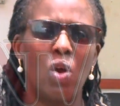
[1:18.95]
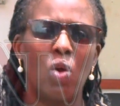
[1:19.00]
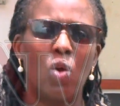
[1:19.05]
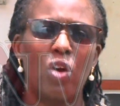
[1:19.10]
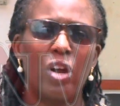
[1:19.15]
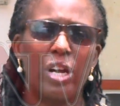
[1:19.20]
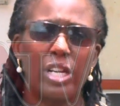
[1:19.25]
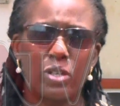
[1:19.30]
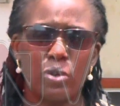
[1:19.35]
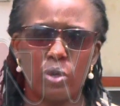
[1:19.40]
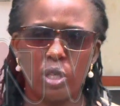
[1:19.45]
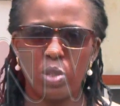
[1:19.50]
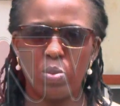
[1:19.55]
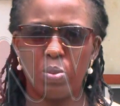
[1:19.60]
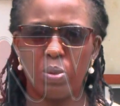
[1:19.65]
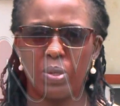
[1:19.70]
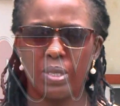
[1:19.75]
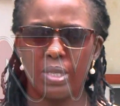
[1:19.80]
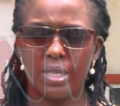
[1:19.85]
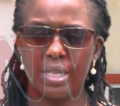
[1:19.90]
correct
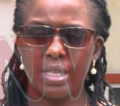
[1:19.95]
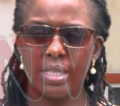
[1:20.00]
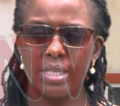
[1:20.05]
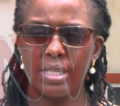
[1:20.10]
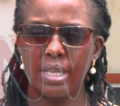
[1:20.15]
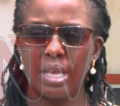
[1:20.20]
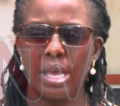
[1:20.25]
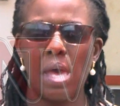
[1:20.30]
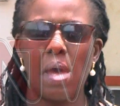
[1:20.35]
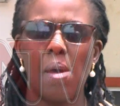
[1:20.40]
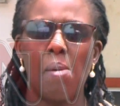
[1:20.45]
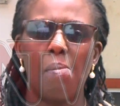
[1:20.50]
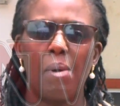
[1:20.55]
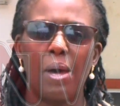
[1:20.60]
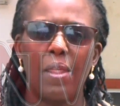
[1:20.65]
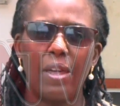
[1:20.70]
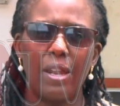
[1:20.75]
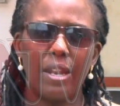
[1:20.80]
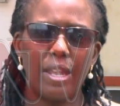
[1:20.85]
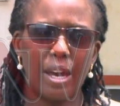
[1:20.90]
responses,
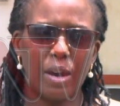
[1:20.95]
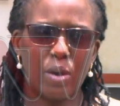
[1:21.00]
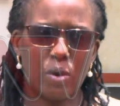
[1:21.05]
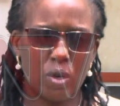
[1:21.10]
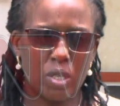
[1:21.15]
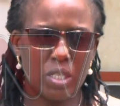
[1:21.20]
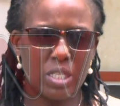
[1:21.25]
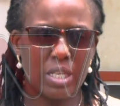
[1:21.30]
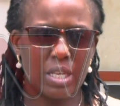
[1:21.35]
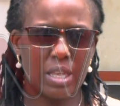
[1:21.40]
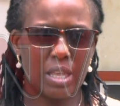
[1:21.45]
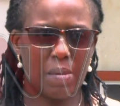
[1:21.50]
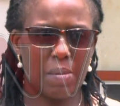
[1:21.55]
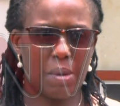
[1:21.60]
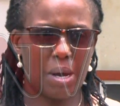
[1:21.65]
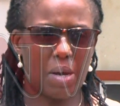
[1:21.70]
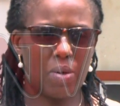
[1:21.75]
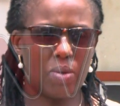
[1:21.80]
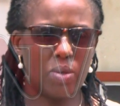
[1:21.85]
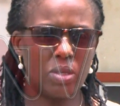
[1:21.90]
but then they are crossing them
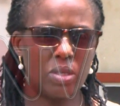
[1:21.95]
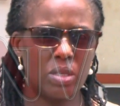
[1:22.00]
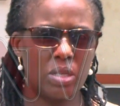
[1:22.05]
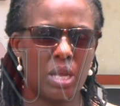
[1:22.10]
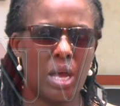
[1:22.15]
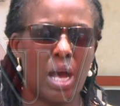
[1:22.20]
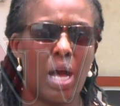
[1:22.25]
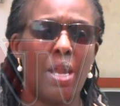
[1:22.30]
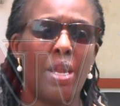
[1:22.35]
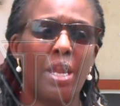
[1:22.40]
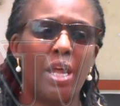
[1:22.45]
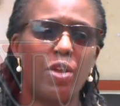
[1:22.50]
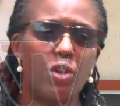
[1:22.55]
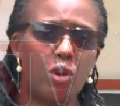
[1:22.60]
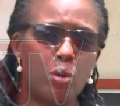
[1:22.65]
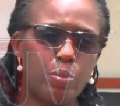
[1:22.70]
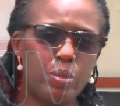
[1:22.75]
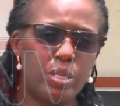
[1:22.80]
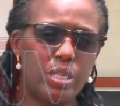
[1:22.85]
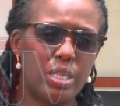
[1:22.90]
out and
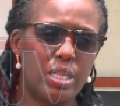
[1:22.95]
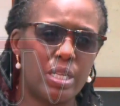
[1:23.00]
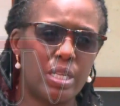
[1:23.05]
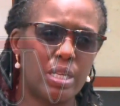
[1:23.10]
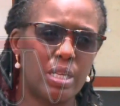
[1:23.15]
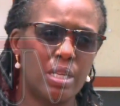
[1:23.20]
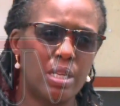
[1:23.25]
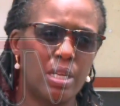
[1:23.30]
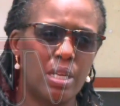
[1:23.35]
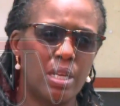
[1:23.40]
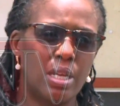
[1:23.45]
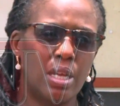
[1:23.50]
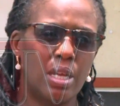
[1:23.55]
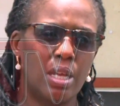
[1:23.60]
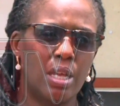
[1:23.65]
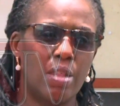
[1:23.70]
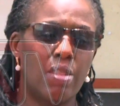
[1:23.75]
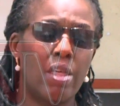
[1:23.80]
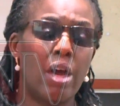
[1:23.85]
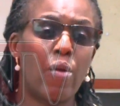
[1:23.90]
adopting
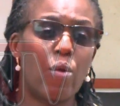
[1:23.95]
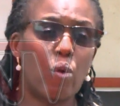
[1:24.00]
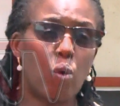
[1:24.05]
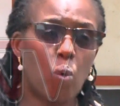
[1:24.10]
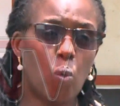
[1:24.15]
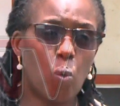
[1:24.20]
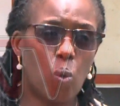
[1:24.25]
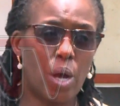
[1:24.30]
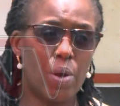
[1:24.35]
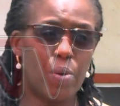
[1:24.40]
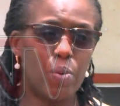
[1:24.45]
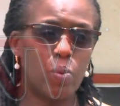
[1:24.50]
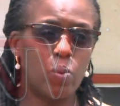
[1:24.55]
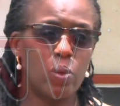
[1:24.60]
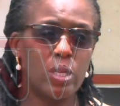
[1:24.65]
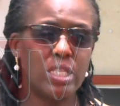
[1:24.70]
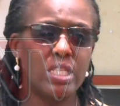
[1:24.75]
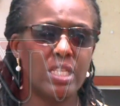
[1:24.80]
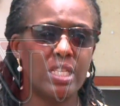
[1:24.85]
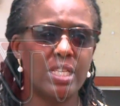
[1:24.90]
the wrong one,
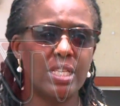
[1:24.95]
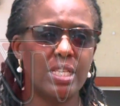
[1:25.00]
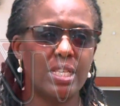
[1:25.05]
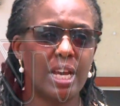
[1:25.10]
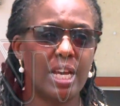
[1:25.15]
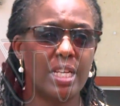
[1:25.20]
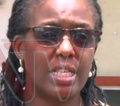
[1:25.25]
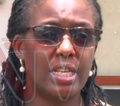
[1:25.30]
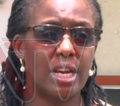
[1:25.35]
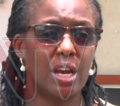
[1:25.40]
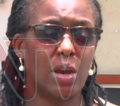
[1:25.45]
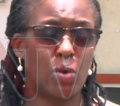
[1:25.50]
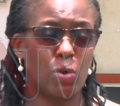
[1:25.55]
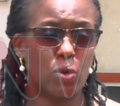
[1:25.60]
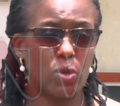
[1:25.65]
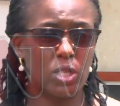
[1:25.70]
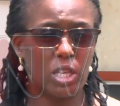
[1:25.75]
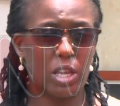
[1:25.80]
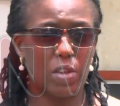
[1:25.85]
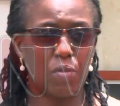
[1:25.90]
which is cutting
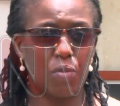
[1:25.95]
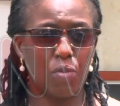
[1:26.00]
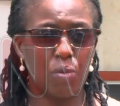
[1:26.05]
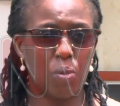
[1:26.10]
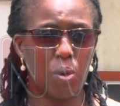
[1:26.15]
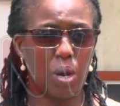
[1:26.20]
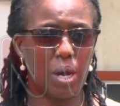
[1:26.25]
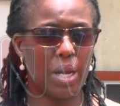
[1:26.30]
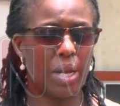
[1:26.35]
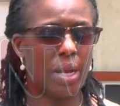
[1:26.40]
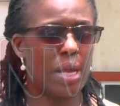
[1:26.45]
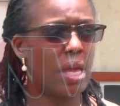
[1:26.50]
across everyone.